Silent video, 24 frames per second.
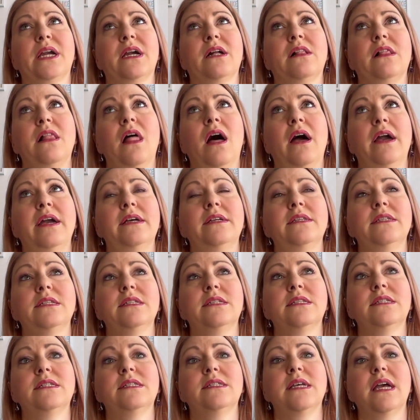
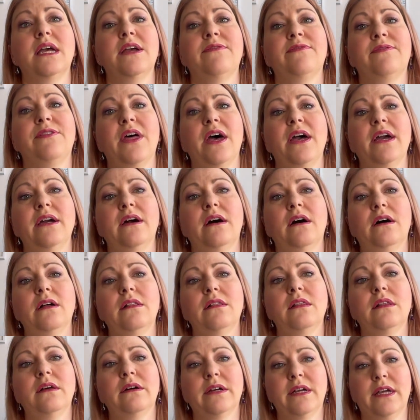clients, if they are
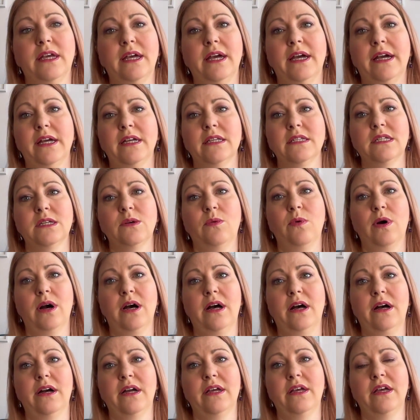looking to
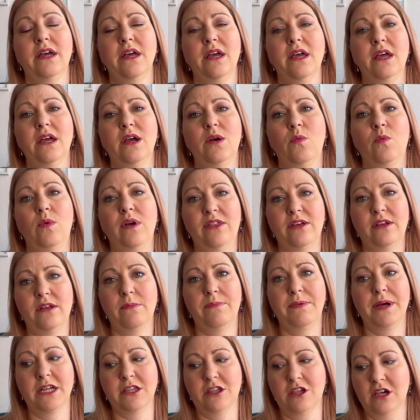work within a
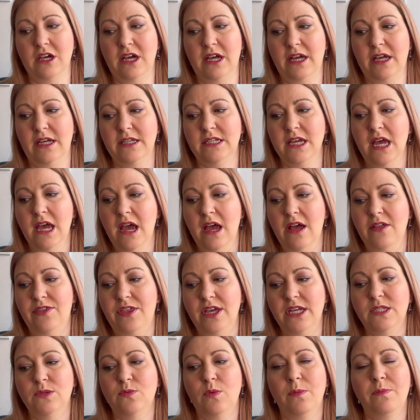budget,
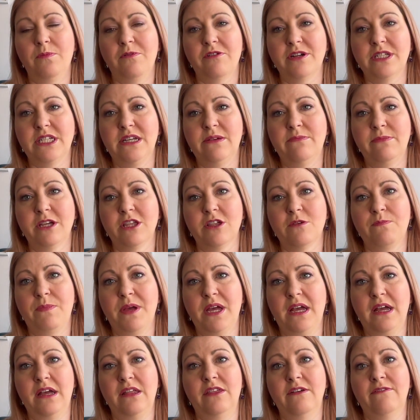this will pretty much
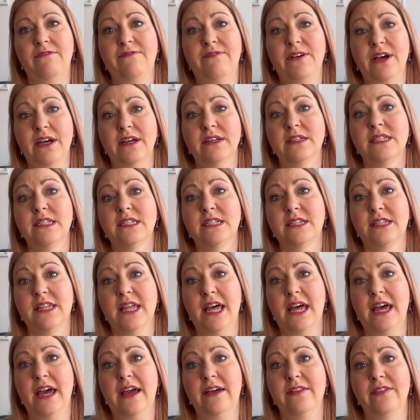be the first
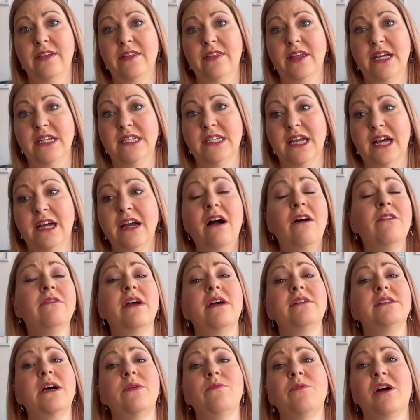thing that they say, oh
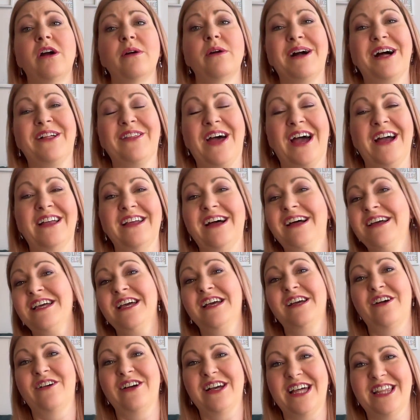no, don't worry about that. I can
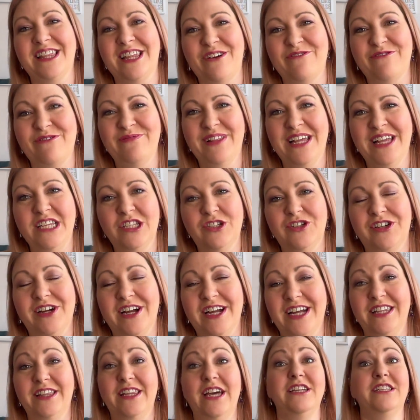go and get that from
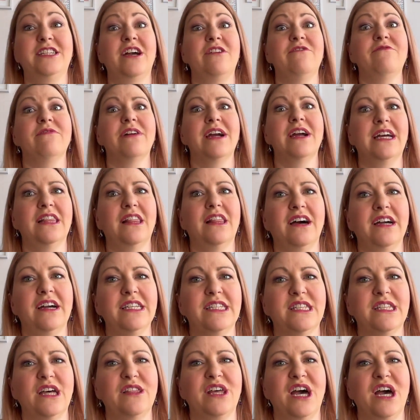Linktree. And they don't realise
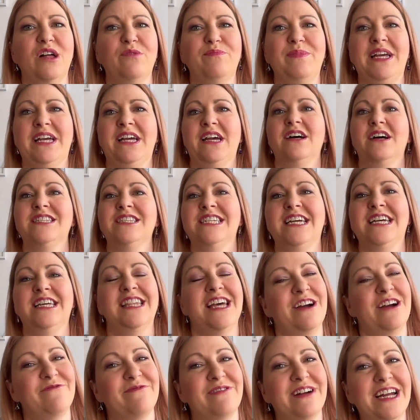that they'll be cutting
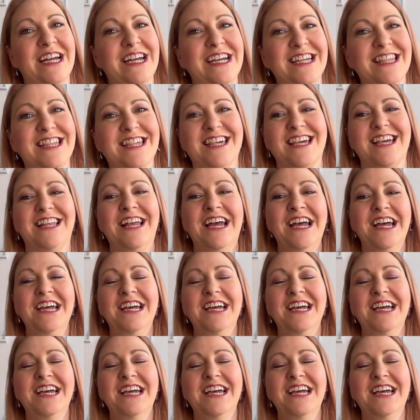their reach and